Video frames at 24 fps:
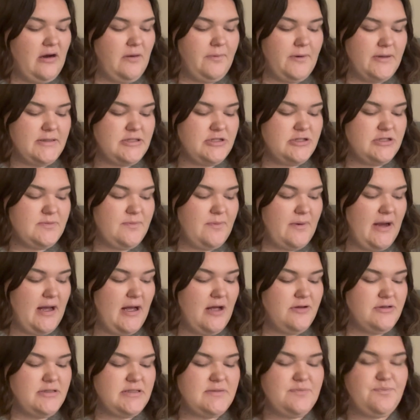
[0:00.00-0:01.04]
Brussels
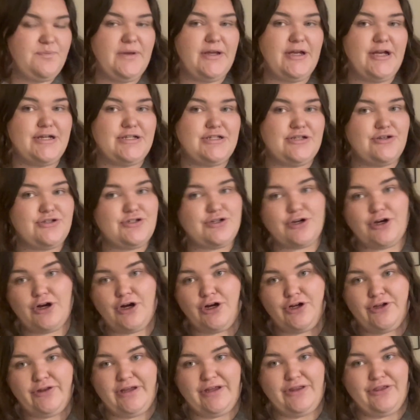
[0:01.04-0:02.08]
sprouts because those are
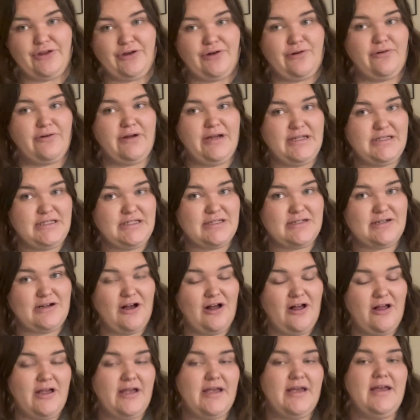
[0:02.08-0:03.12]
currently in the green
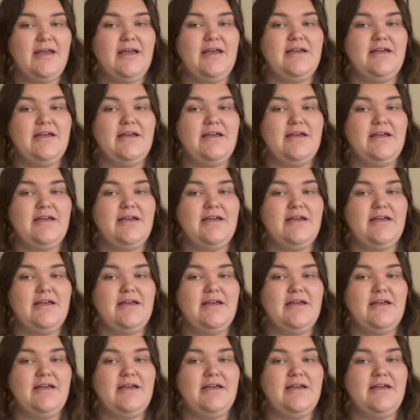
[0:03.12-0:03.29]
stalk.